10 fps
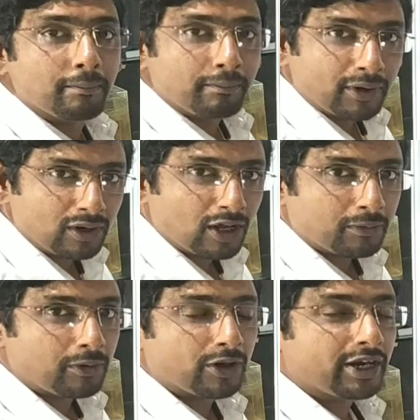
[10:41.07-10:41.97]

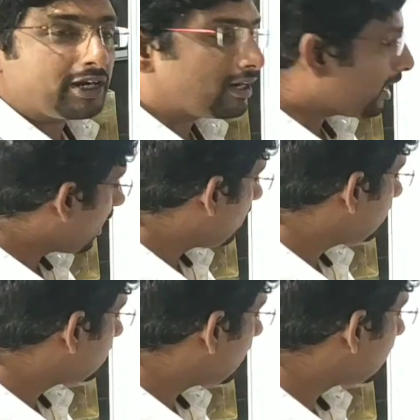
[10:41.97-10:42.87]
medulla oblongata,
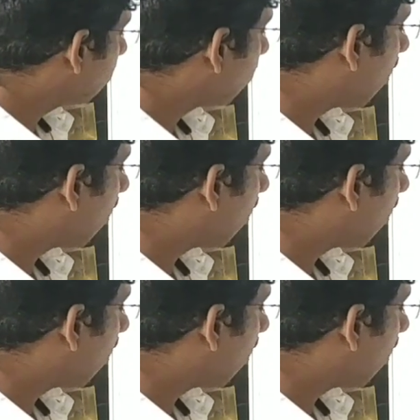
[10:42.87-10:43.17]
and that